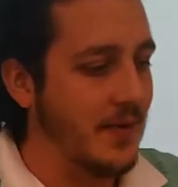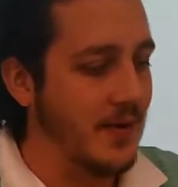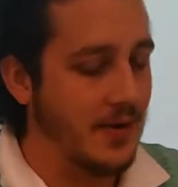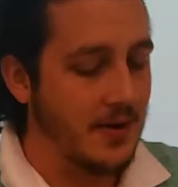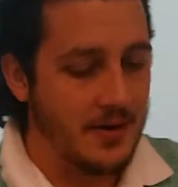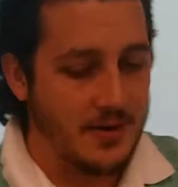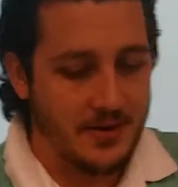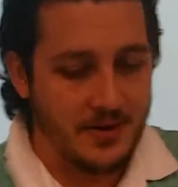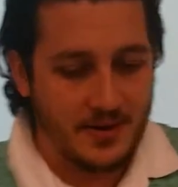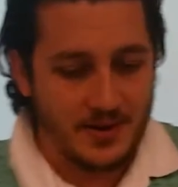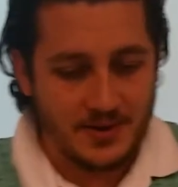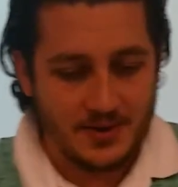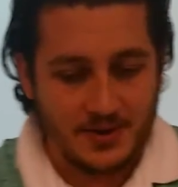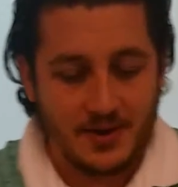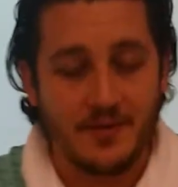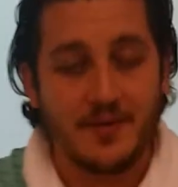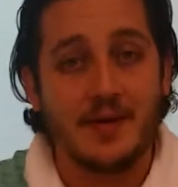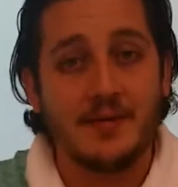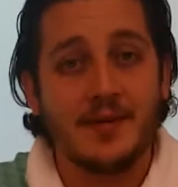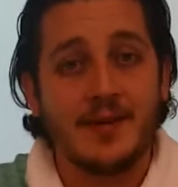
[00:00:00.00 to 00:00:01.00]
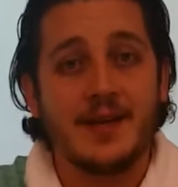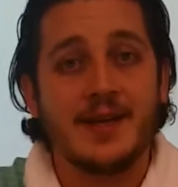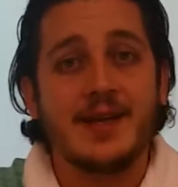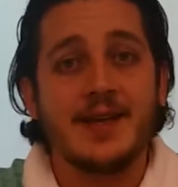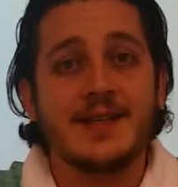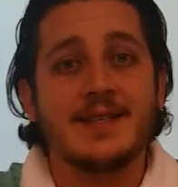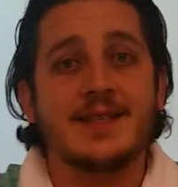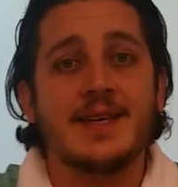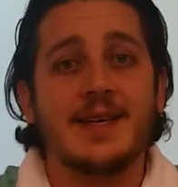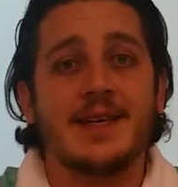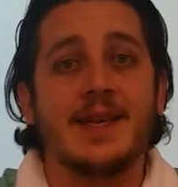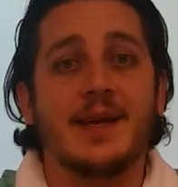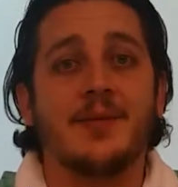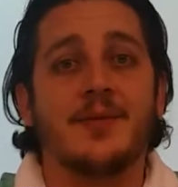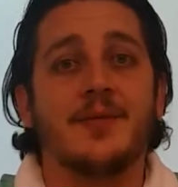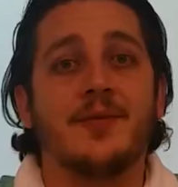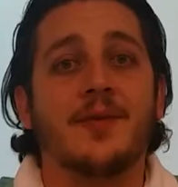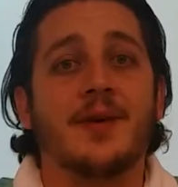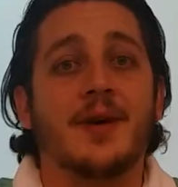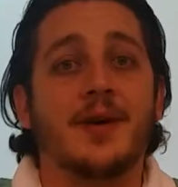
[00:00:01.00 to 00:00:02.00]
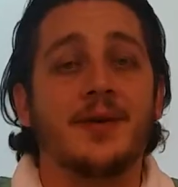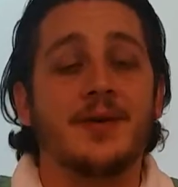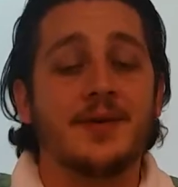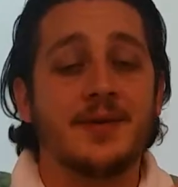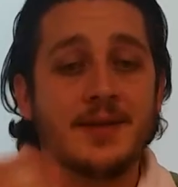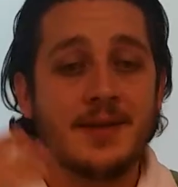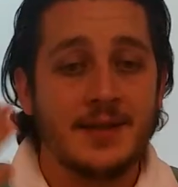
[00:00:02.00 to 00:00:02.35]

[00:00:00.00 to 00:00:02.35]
you're going to solve everything inside the absolute value.